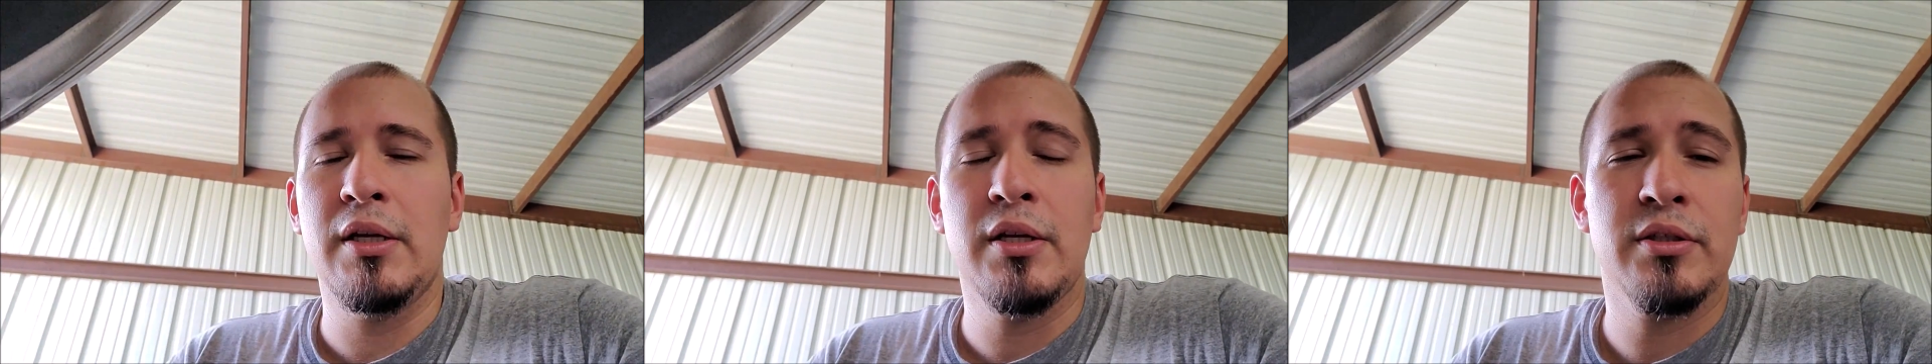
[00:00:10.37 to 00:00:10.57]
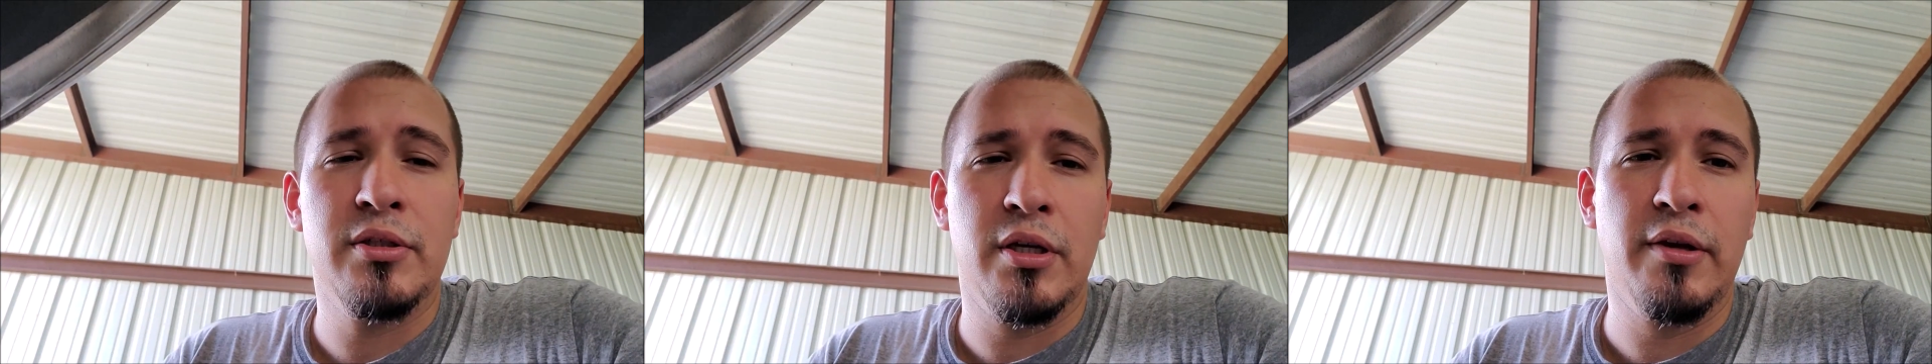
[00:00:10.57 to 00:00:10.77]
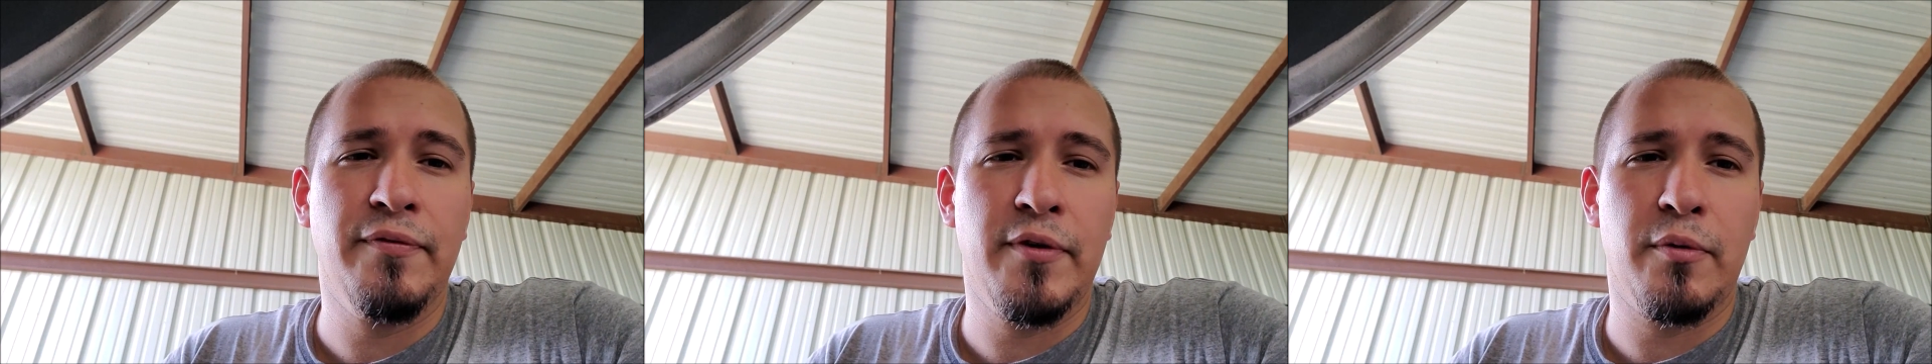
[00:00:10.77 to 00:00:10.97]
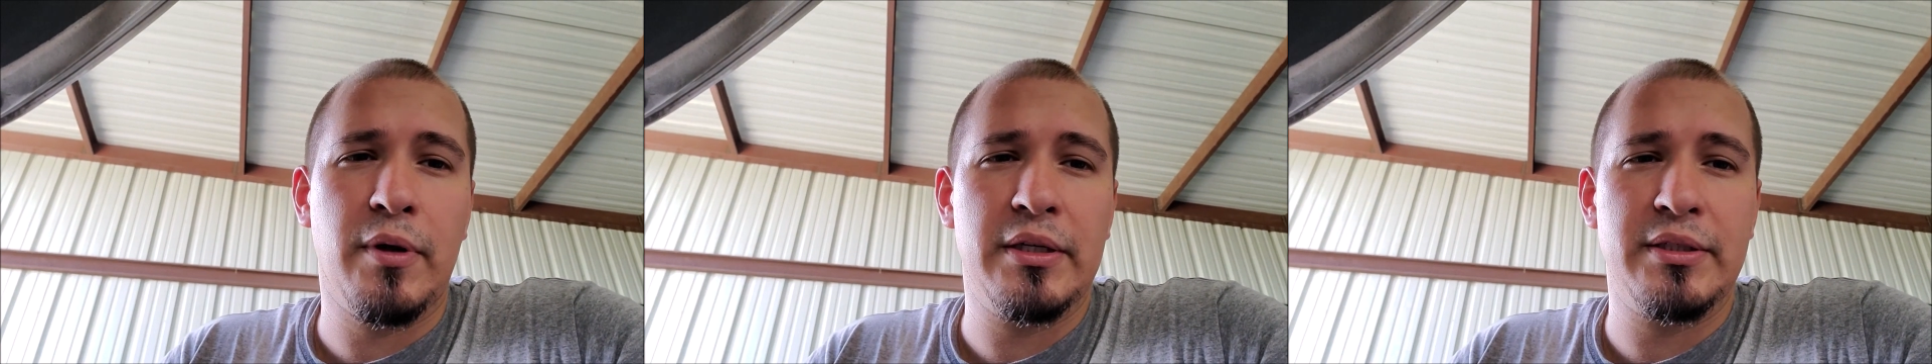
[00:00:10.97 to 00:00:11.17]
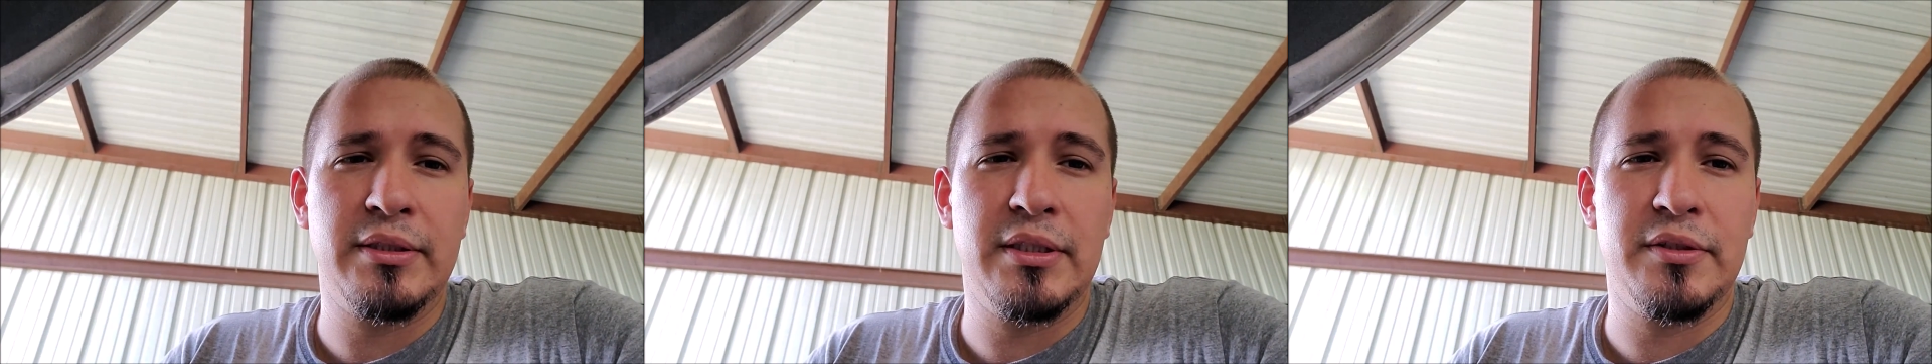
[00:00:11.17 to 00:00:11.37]
so if you're
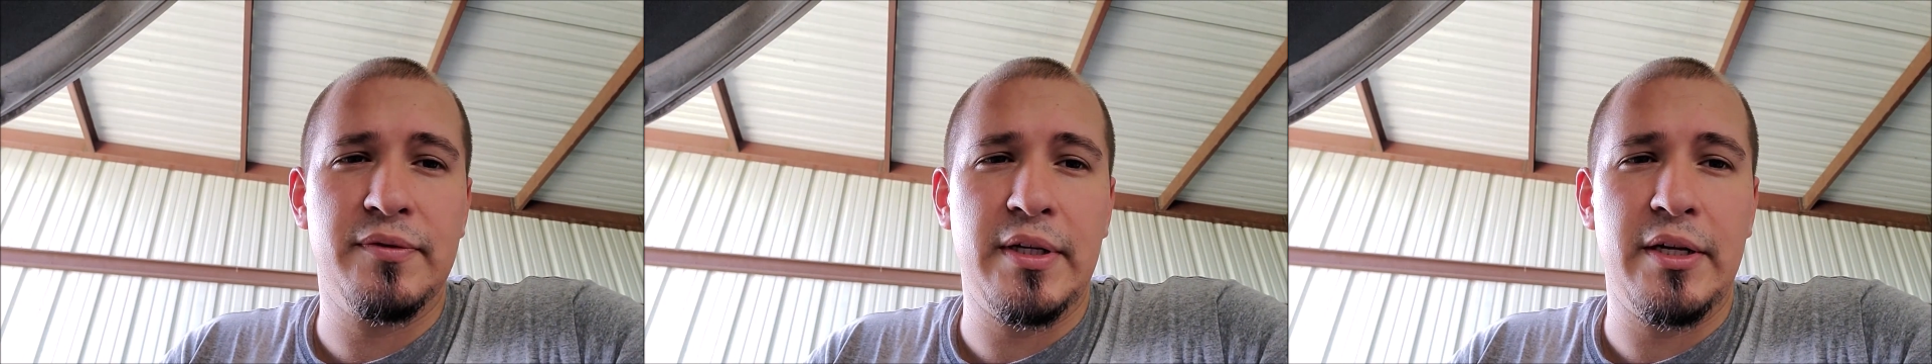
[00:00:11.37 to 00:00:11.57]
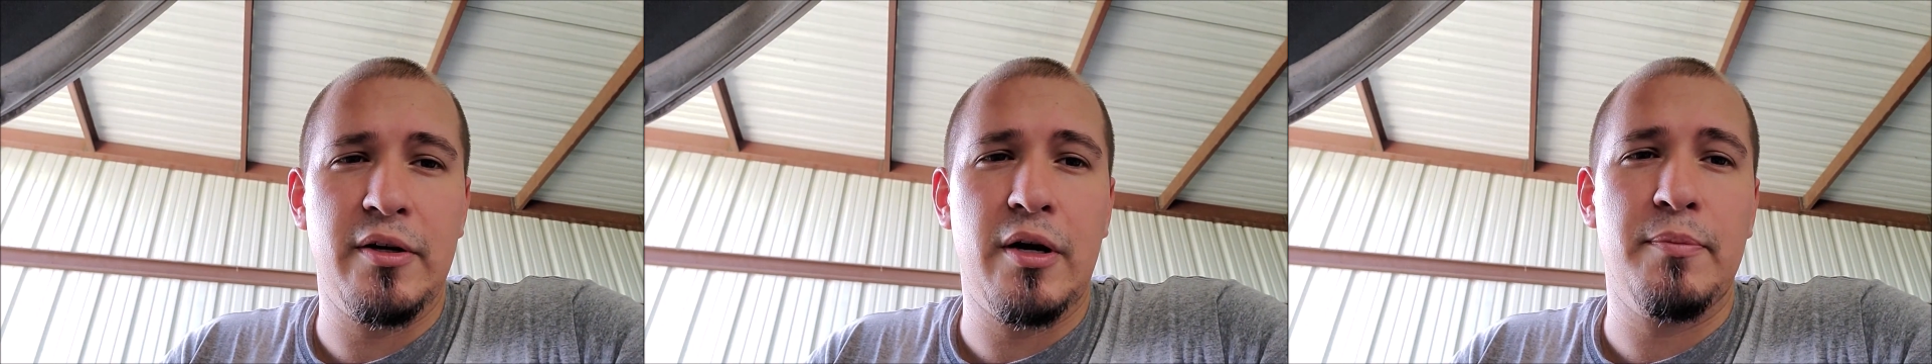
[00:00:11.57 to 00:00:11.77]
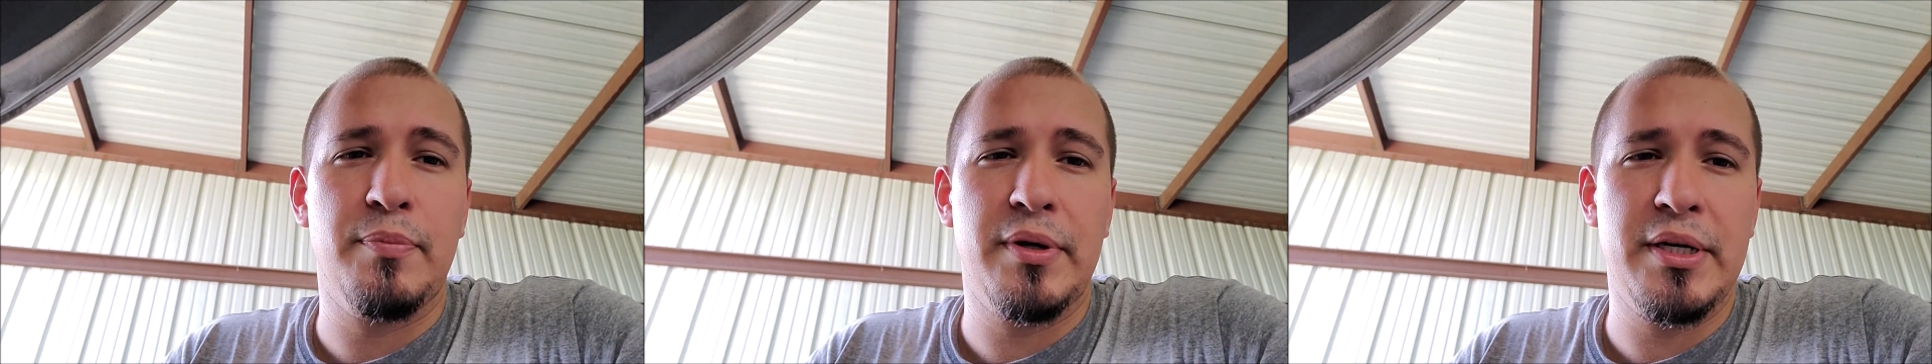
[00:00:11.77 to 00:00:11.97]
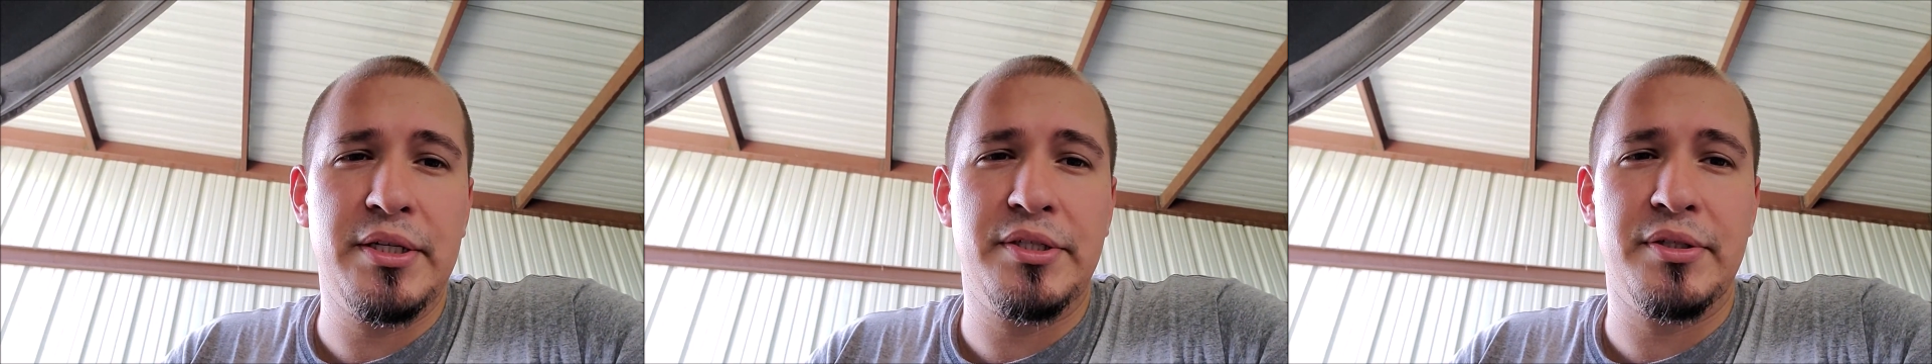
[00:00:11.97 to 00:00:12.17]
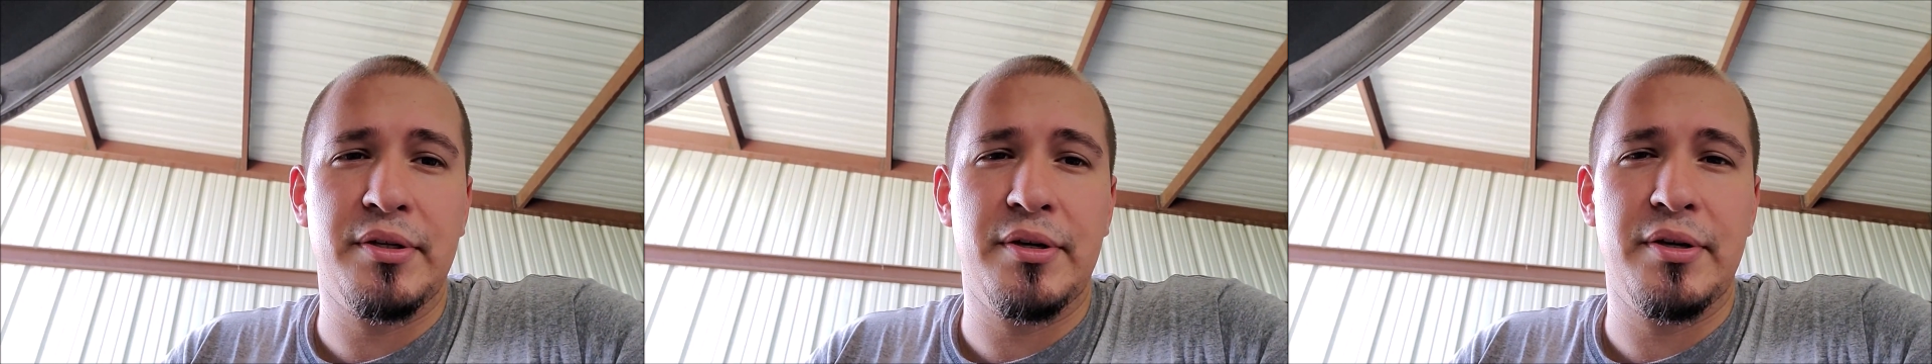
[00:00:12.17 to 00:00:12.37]
watching this video I'm pretty
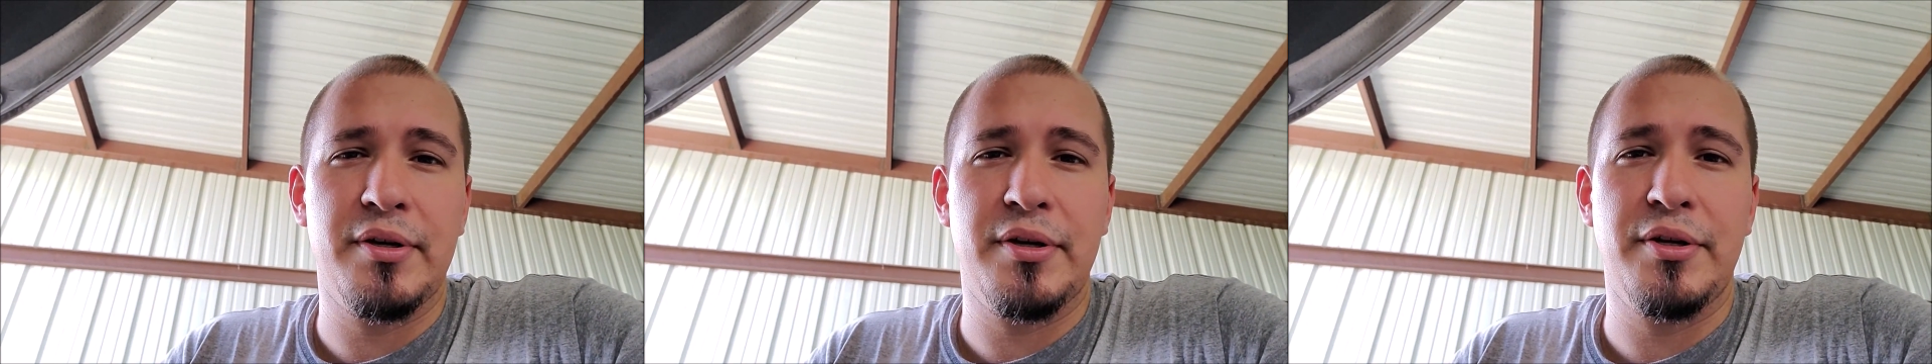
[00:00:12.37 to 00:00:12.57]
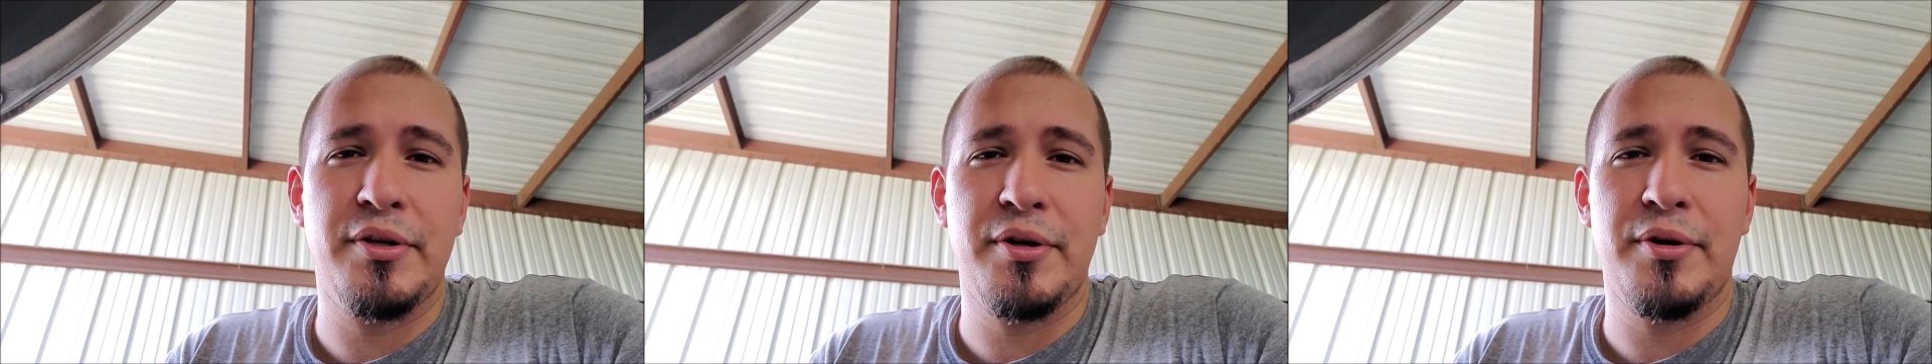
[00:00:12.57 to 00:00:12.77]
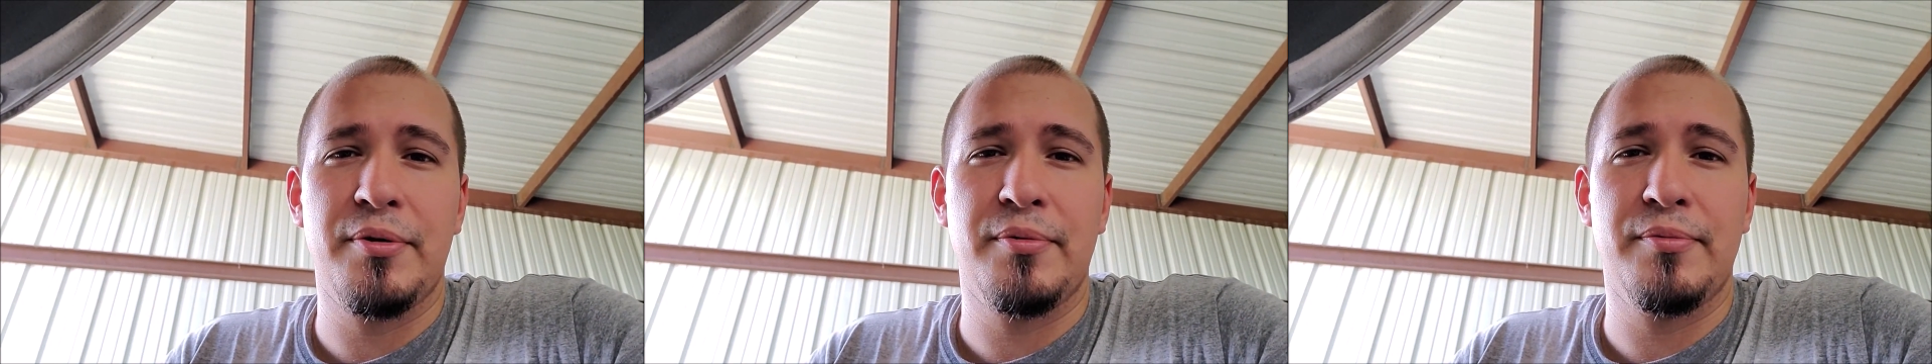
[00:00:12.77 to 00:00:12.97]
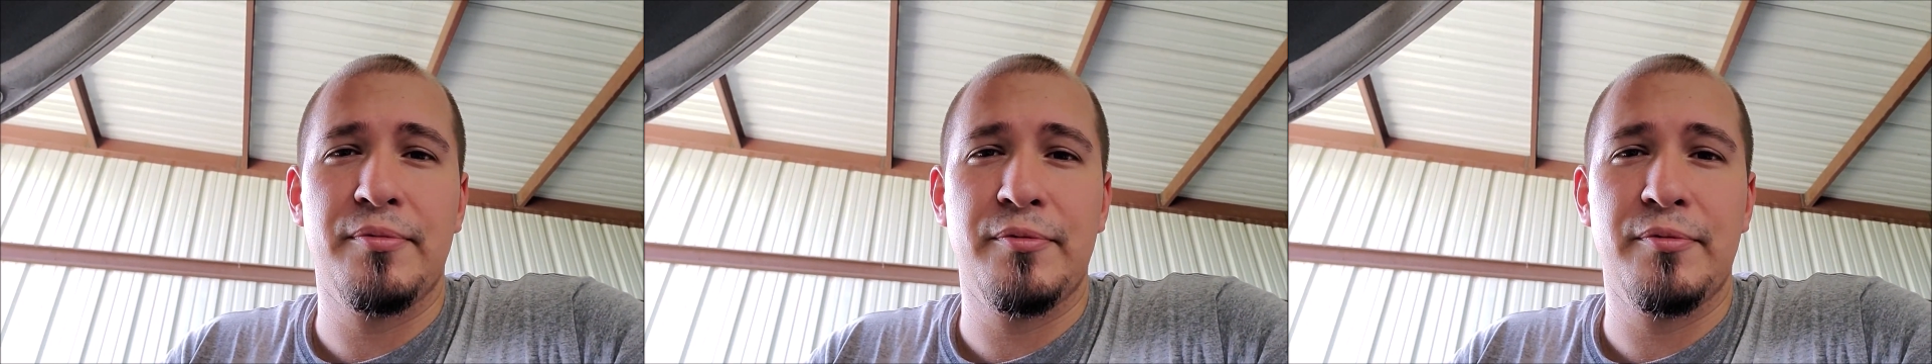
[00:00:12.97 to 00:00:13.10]
sure you're